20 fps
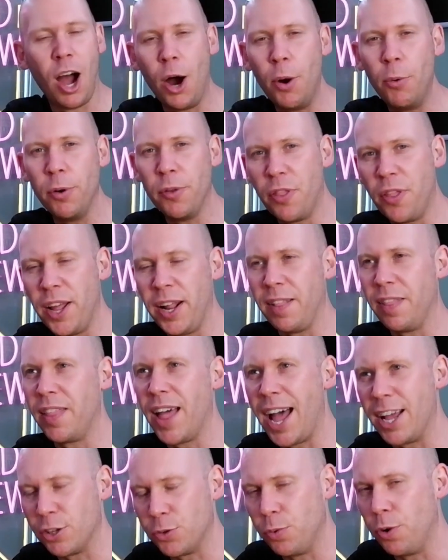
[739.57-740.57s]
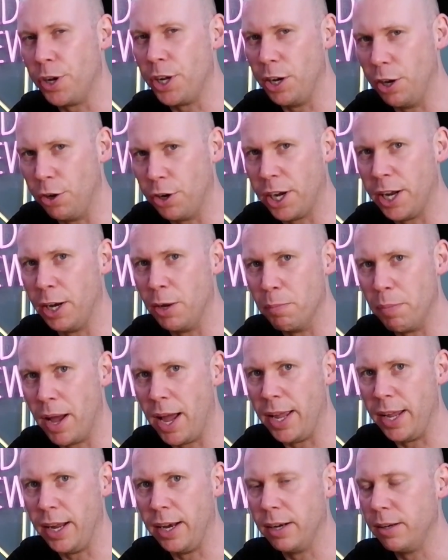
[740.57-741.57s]
I would think that's what you're looking at
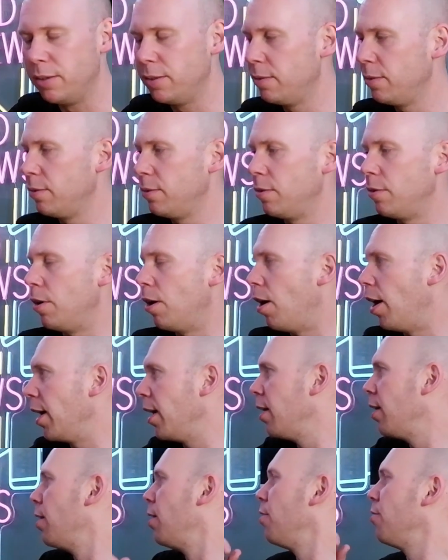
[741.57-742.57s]
paying, right?